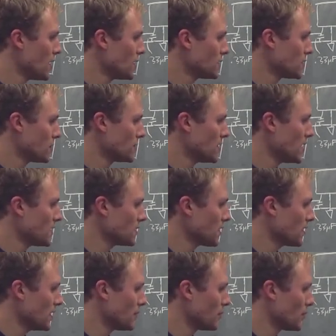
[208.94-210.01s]
So it takes
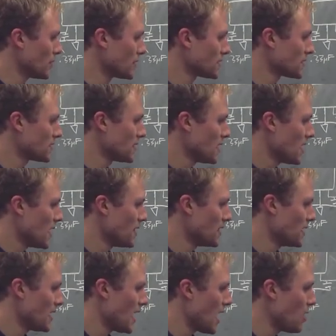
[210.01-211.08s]
our inputs and
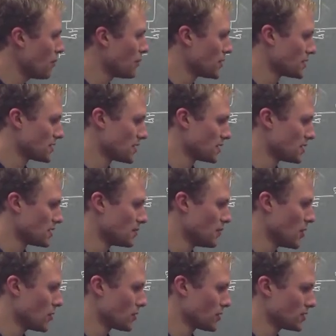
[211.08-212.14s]
then it outputs it to the
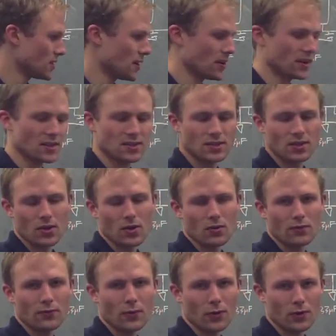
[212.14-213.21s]
motor, telling it to
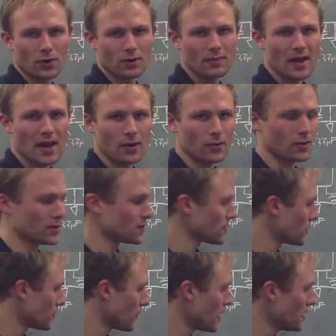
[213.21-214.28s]
go forward or backward.
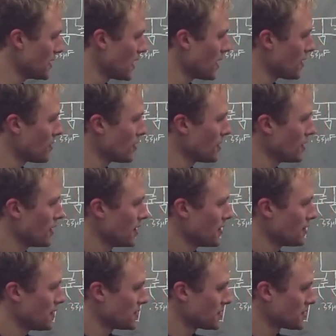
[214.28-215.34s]
So right now,
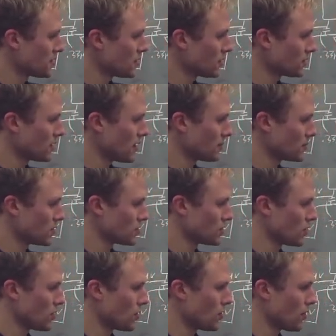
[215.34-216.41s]
this is hooked up to
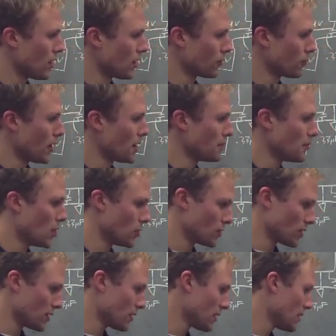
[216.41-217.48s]
show our right
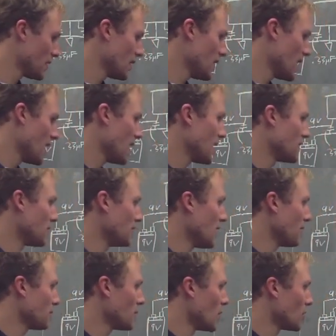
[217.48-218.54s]
motor, and the
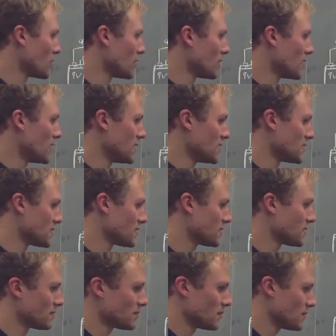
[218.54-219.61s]
left motor
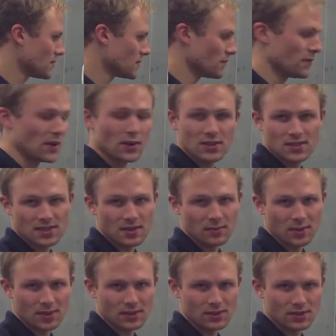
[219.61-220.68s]
is very
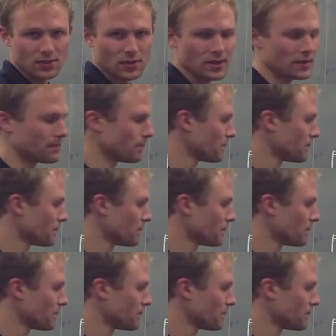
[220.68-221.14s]
similar to it.